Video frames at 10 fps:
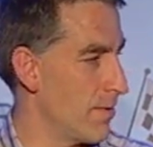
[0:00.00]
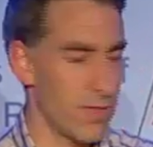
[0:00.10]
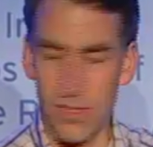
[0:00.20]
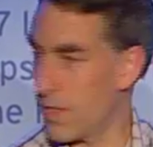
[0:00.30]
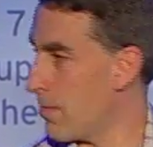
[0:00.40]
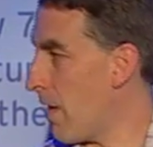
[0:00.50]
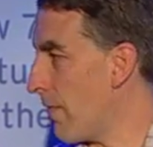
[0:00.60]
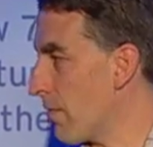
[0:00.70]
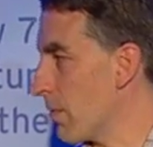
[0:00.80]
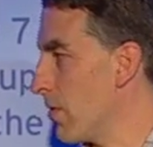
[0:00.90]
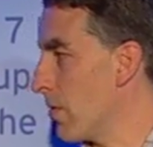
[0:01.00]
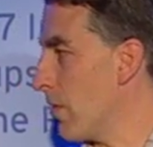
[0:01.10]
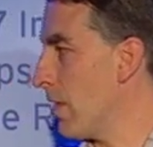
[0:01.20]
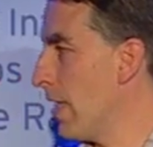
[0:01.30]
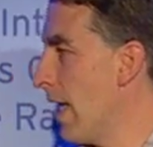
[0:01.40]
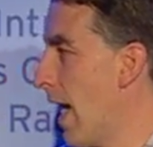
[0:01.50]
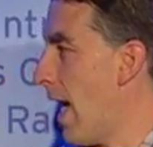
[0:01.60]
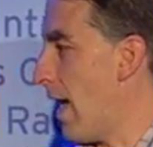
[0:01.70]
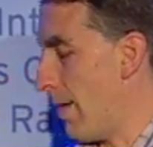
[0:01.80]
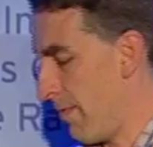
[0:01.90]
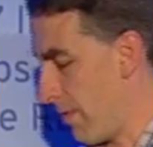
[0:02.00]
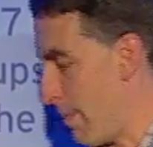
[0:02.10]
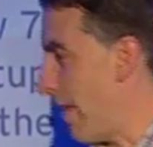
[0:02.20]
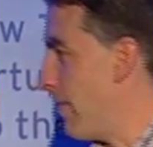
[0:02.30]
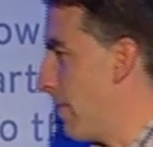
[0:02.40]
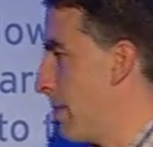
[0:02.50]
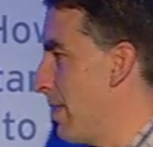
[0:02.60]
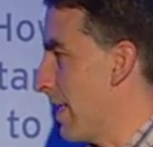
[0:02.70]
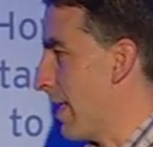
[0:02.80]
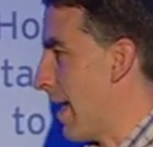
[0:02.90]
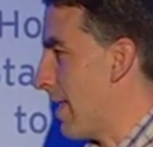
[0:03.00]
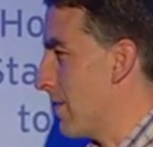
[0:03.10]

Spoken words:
It was just bought from Google for about $50 million.